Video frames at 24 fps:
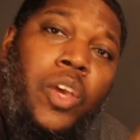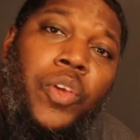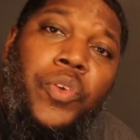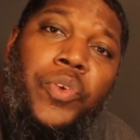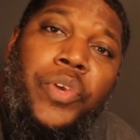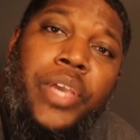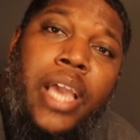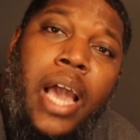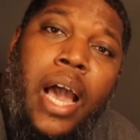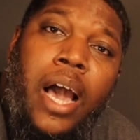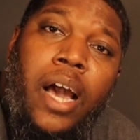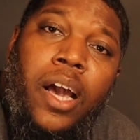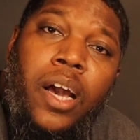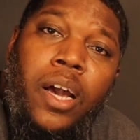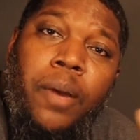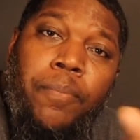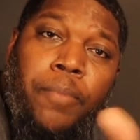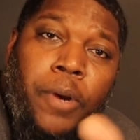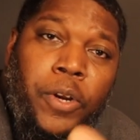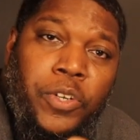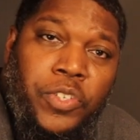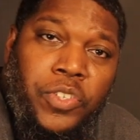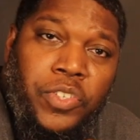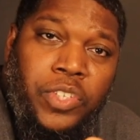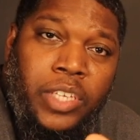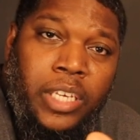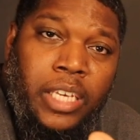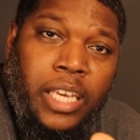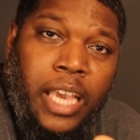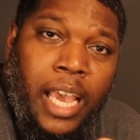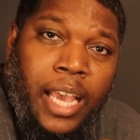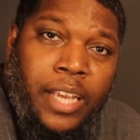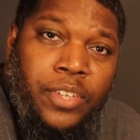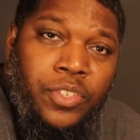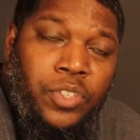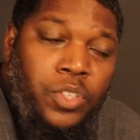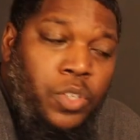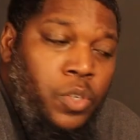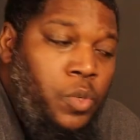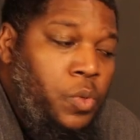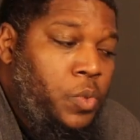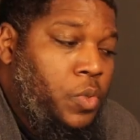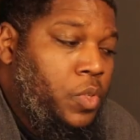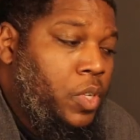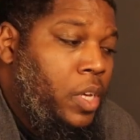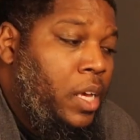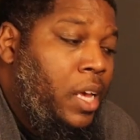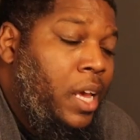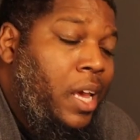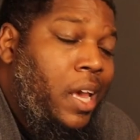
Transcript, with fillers: you got emergency case use,